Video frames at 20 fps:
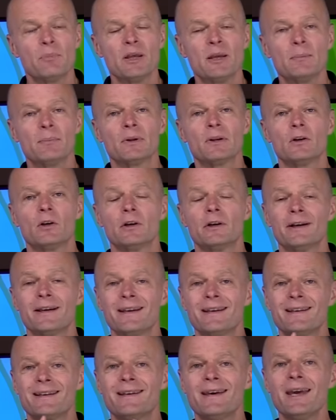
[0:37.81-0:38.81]
people are
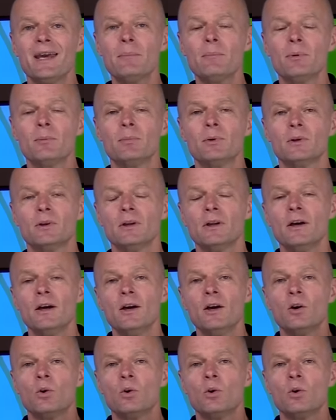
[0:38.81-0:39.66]
incapable